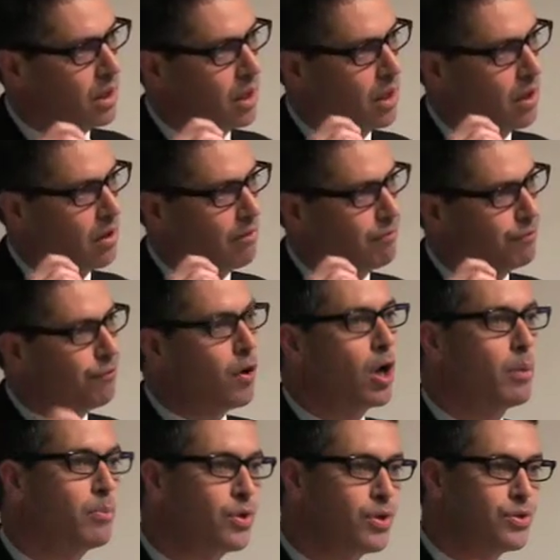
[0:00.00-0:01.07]
uh,
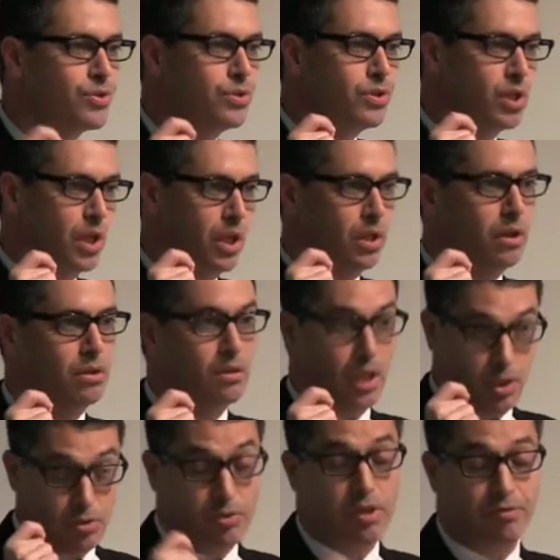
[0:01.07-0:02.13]
farmers in,
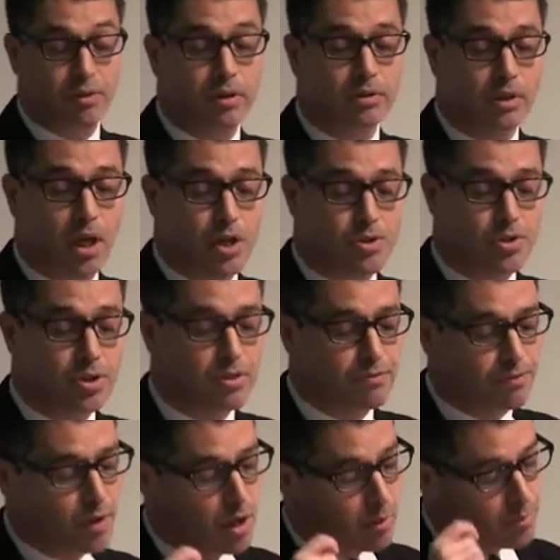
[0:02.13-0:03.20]
in difficult countries,
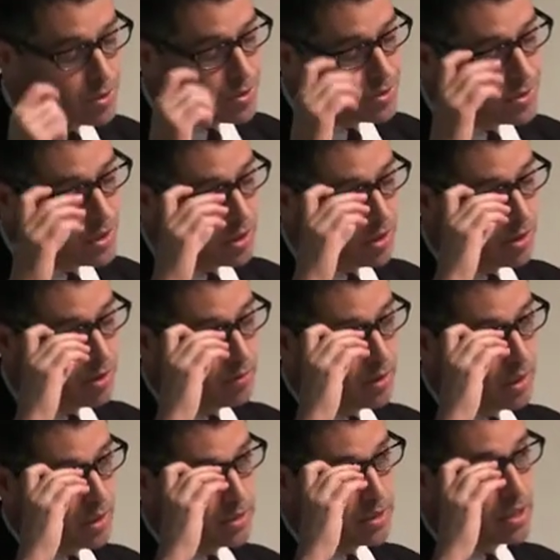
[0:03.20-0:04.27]
farmers that are
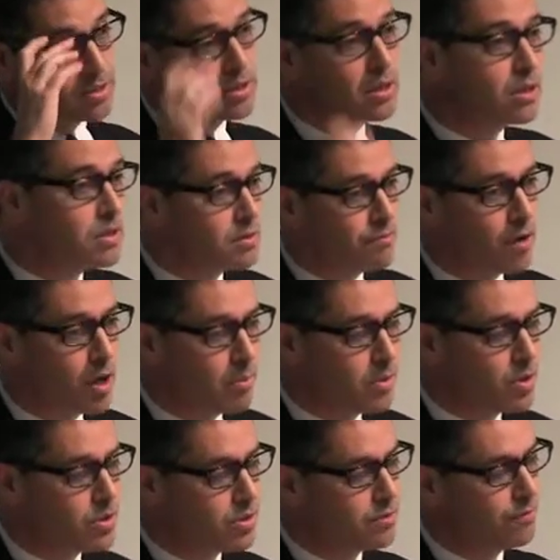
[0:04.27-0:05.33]
uh, sustenance
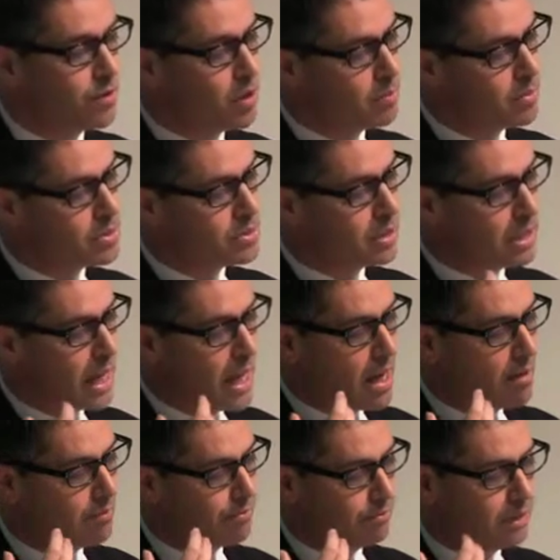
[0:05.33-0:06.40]
farmers, farmers that
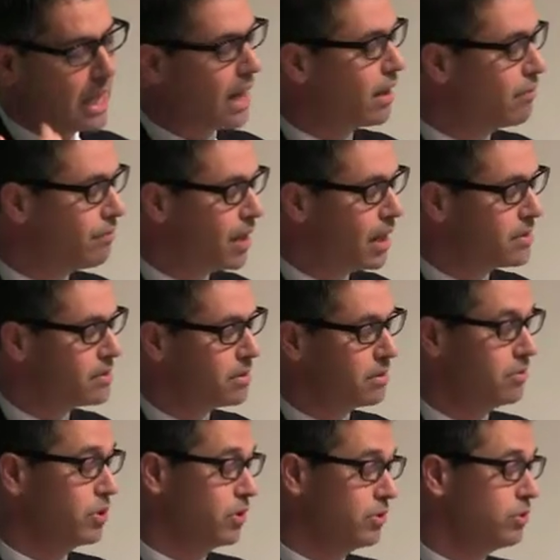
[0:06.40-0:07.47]
have lack of access,
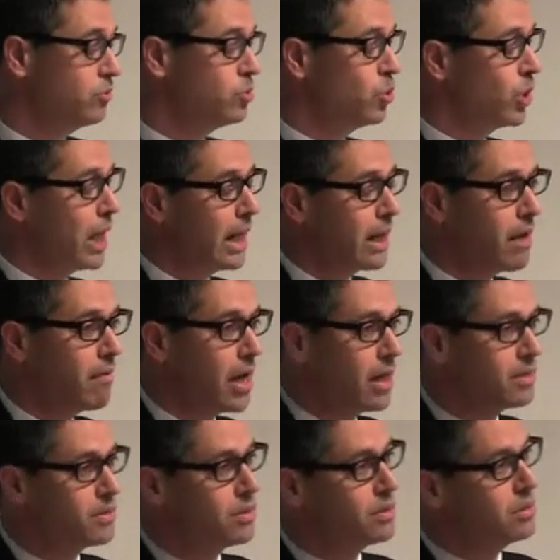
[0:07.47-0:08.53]
uh, do not have
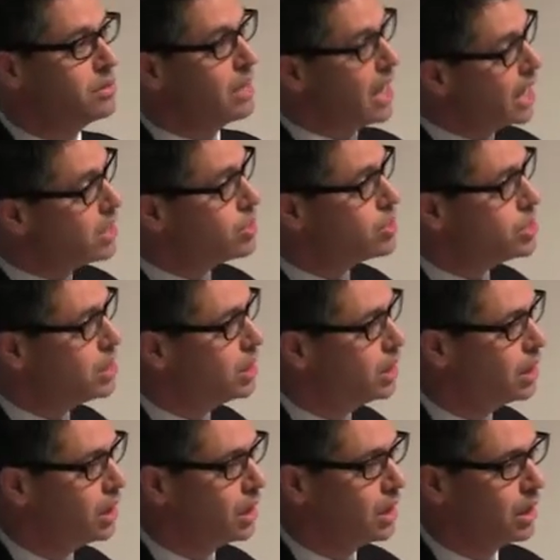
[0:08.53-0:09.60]
access to
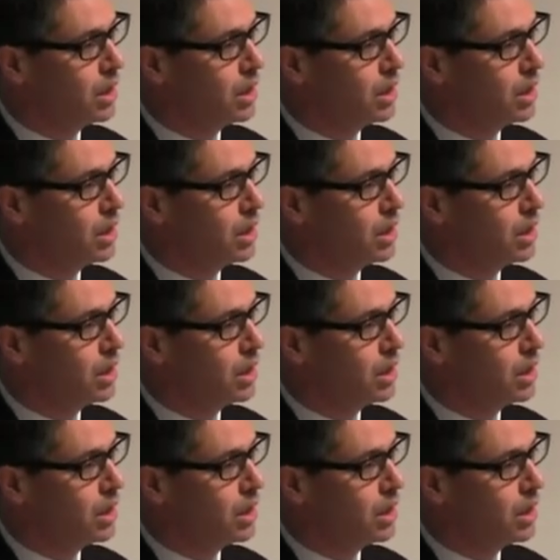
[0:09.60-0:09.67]
energy,